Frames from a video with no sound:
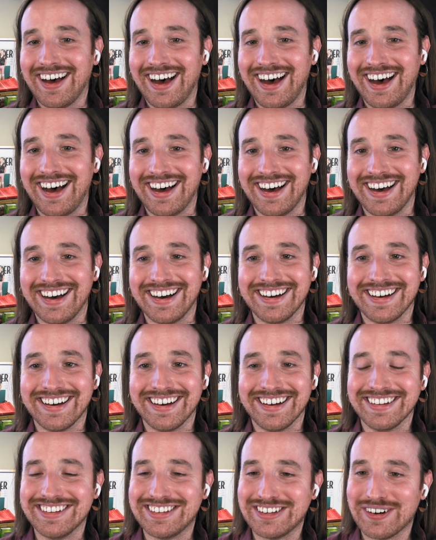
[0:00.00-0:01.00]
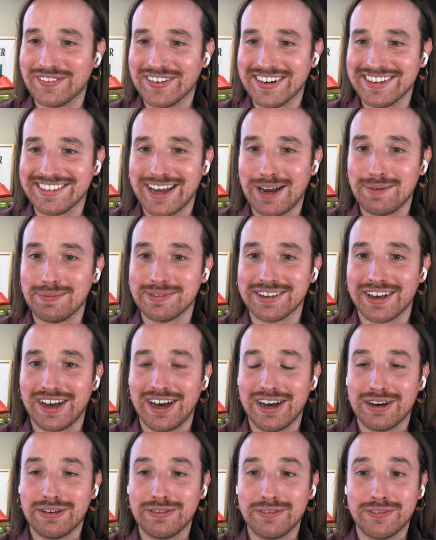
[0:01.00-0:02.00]
uh, different types
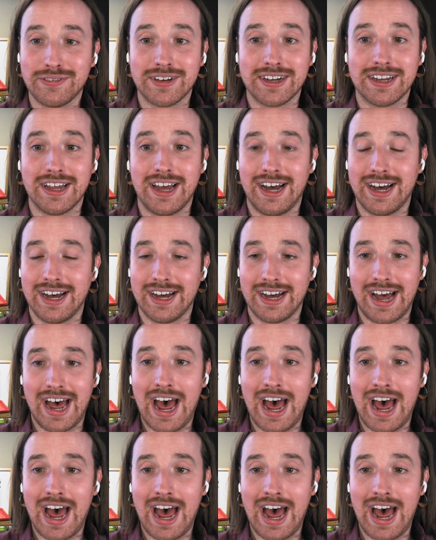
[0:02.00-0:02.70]
of uh,